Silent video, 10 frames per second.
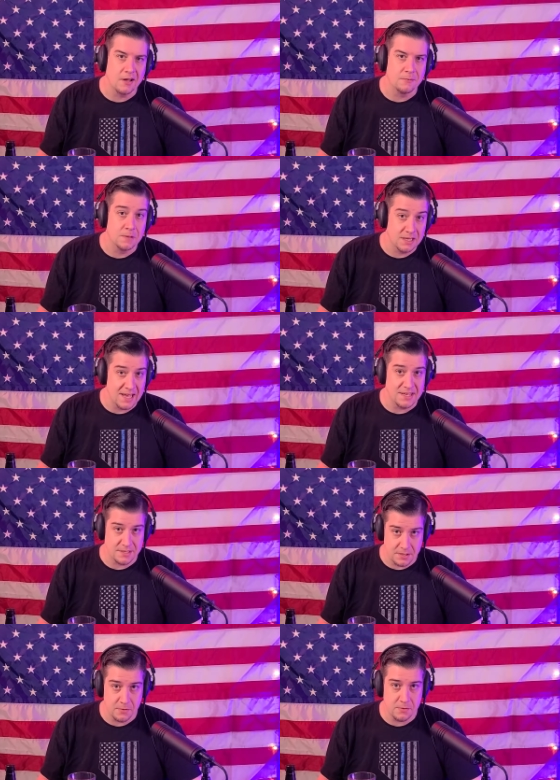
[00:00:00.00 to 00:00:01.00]
for the last
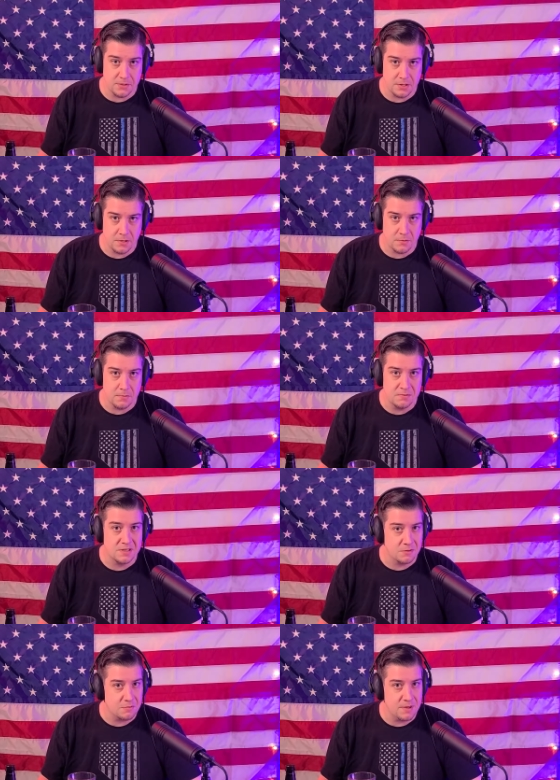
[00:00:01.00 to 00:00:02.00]
year or so,
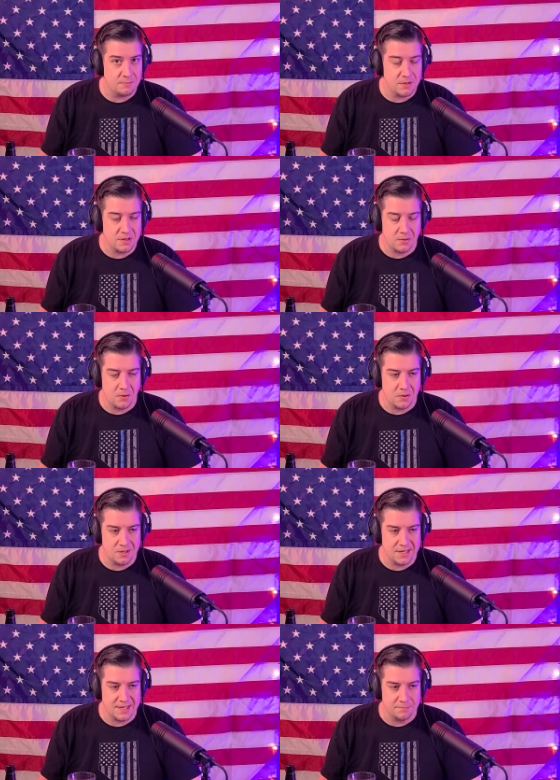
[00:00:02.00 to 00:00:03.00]
you remember the
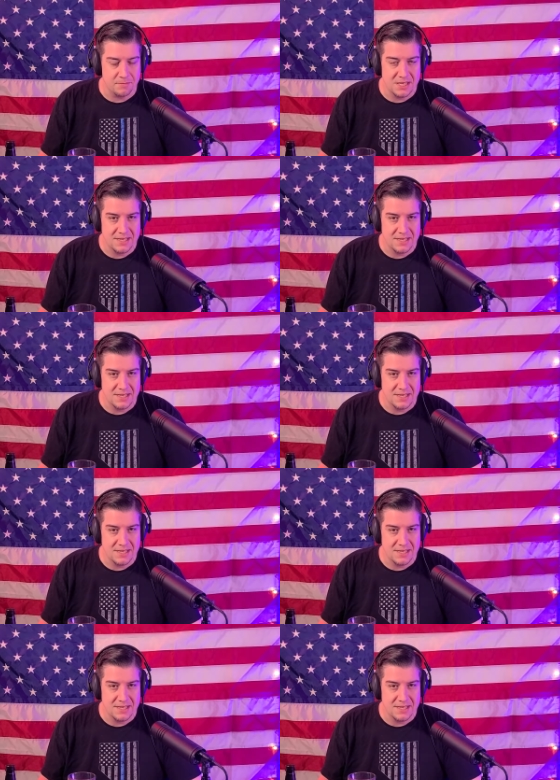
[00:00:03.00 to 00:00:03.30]
whole, uh,